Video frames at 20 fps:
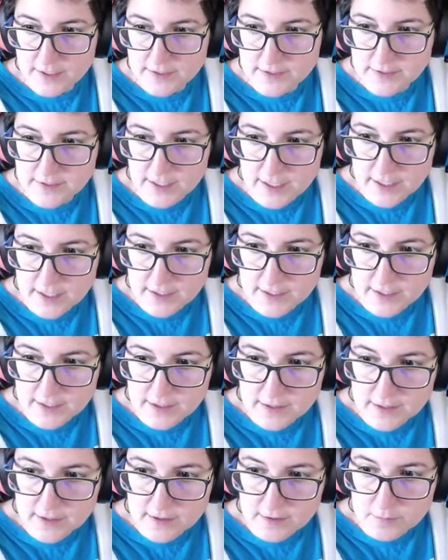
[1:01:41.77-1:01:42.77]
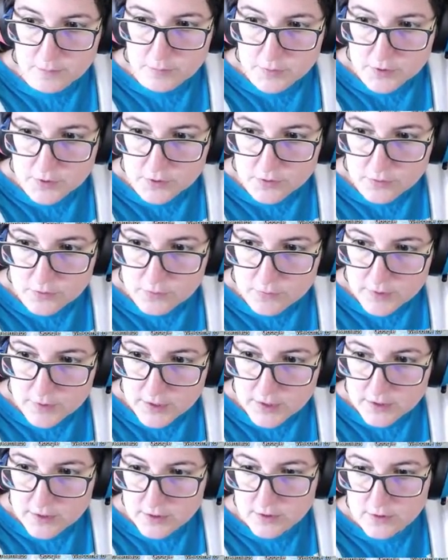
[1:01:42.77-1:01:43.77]
Danny the Blue
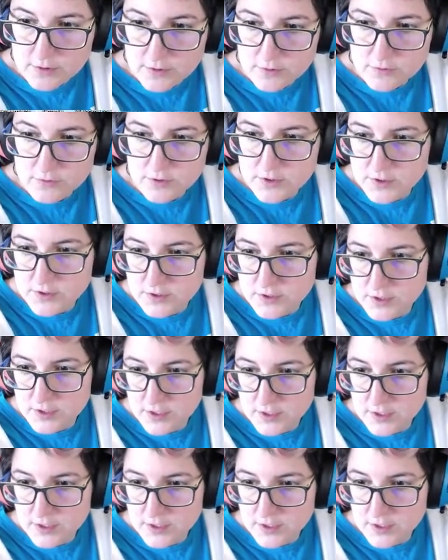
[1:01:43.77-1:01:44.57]
Recluse,